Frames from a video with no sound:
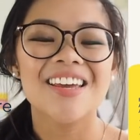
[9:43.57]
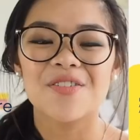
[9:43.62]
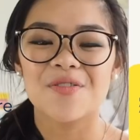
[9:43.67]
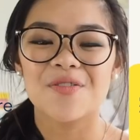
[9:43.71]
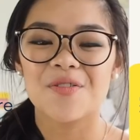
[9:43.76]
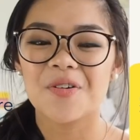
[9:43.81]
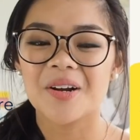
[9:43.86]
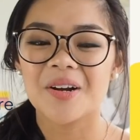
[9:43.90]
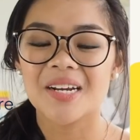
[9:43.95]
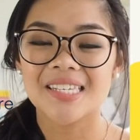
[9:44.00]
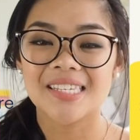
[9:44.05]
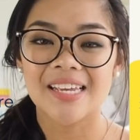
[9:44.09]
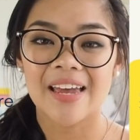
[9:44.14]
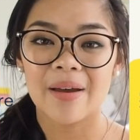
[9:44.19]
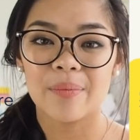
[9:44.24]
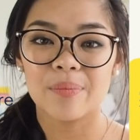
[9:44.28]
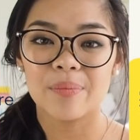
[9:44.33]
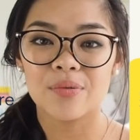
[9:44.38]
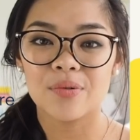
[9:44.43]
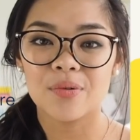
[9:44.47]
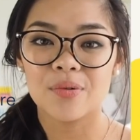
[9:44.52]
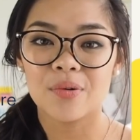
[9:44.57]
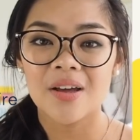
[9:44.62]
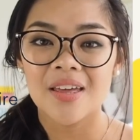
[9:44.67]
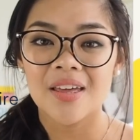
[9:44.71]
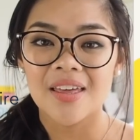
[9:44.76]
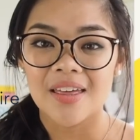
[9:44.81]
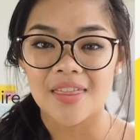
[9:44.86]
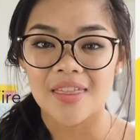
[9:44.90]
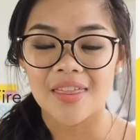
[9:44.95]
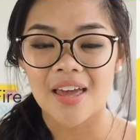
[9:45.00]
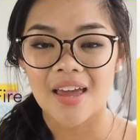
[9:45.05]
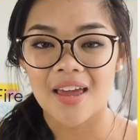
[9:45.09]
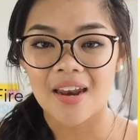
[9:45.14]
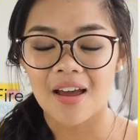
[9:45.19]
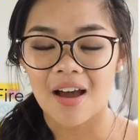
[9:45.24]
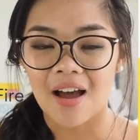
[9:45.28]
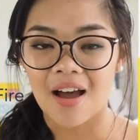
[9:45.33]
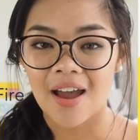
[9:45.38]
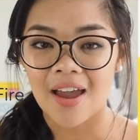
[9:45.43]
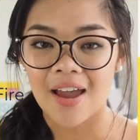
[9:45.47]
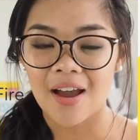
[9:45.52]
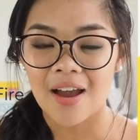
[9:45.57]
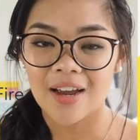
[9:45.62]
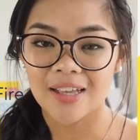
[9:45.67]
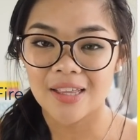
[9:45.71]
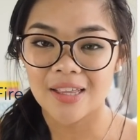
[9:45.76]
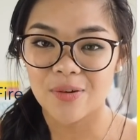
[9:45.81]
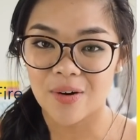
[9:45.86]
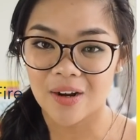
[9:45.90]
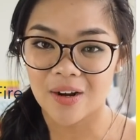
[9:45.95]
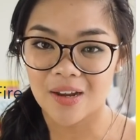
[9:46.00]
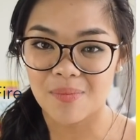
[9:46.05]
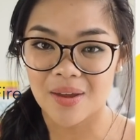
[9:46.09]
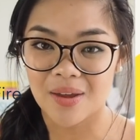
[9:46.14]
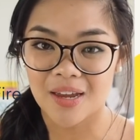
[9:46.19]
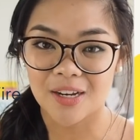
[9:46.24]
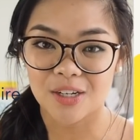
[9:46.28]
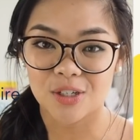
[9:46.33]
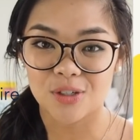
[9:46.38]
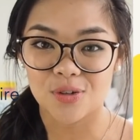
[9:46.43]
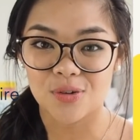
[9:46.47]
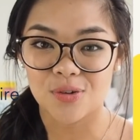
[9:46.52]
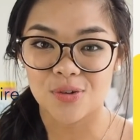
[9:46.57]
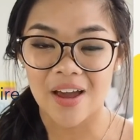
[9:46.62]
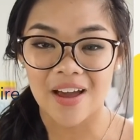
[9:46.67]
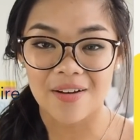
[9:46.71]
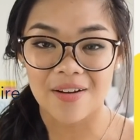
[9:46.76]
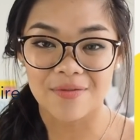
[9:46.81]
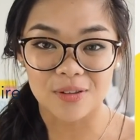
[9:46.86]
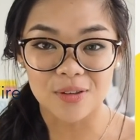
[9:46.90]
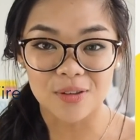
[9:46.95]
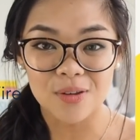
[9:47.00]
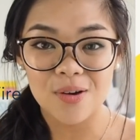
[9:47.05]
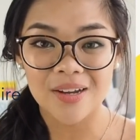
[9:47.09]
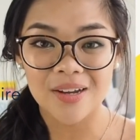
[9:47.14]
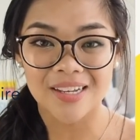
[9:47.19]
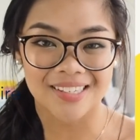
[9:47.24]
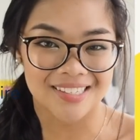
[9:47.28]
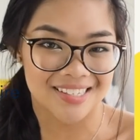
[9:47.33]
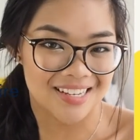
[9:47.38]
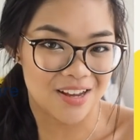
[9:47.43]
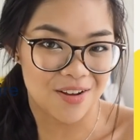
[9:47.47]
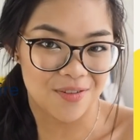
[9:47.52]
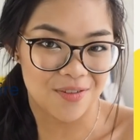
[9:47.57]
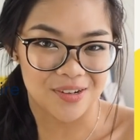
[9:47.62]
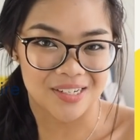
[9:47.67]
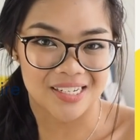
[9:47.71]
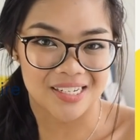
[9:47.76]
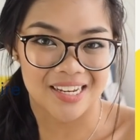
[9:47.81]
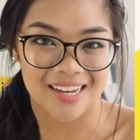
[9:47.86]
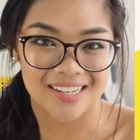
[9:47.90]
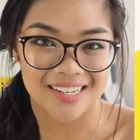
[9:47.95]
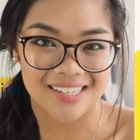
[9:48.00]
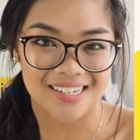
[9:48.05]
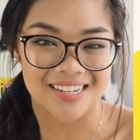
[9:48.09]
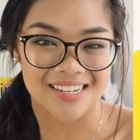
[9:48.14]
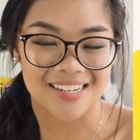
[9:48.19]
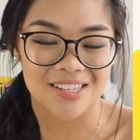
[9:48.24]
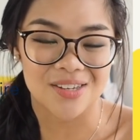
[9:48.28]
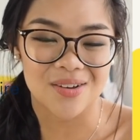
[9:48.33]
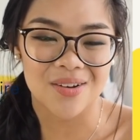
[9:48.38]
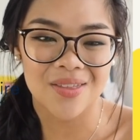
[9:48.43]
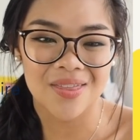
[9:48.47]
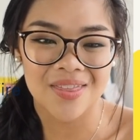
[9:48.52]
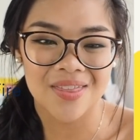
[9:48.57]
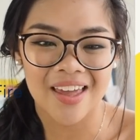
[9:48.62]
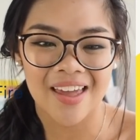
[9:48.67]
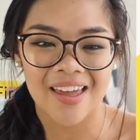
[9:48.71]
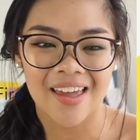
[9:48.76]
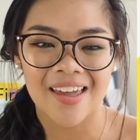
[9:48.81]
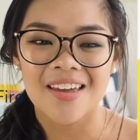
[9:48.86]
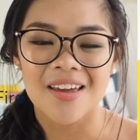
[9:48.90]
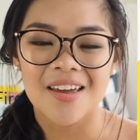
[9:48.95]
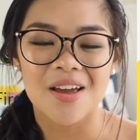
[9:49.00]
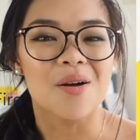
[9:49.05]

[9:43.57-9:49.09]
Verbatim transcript: for example, then I highly recommend you have a look and see if your text is on there.